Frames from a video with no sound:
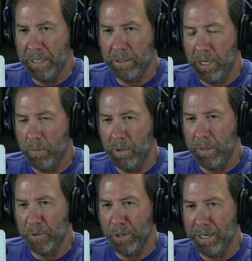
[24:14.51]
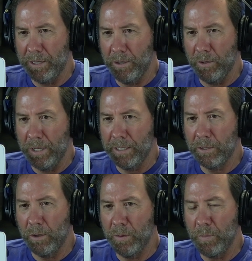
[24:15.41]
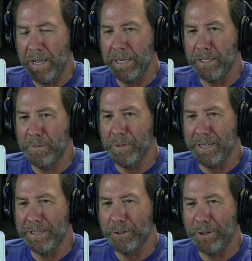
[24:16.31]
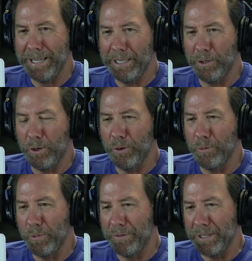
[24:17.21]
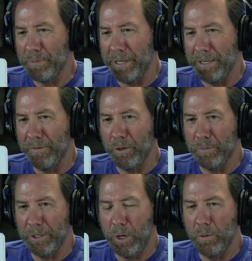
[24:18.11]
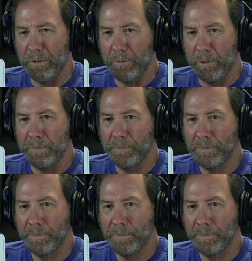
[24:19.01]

That's not what I'm trying to do. I started buying companies so that I could learn what these PE firms are going through,